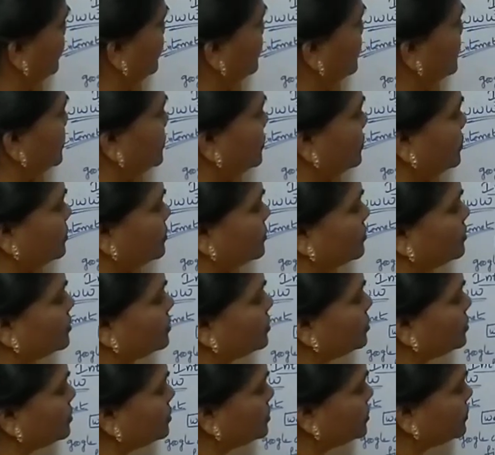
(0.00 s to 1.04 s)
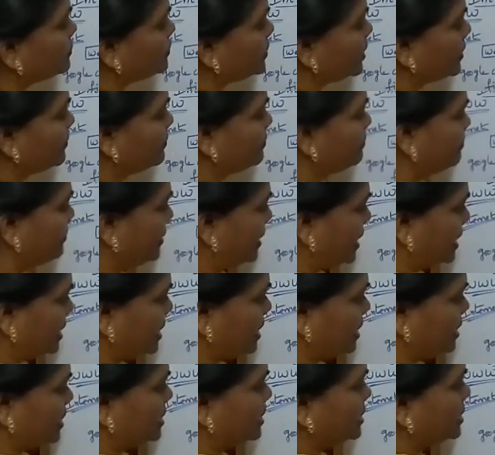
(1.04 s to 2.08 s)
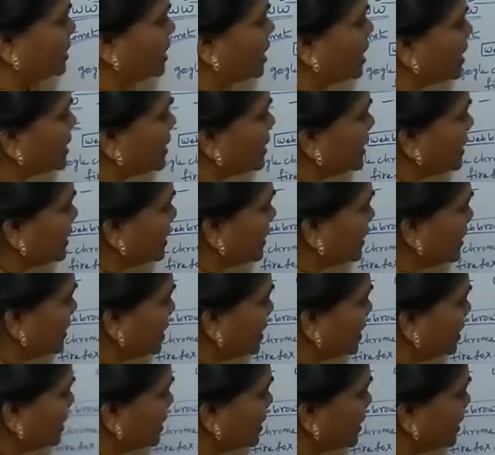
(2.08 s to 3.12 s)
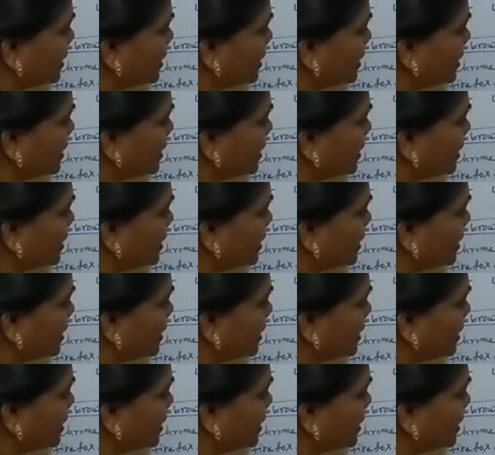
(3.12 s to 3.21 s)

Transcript: So those web pages are written in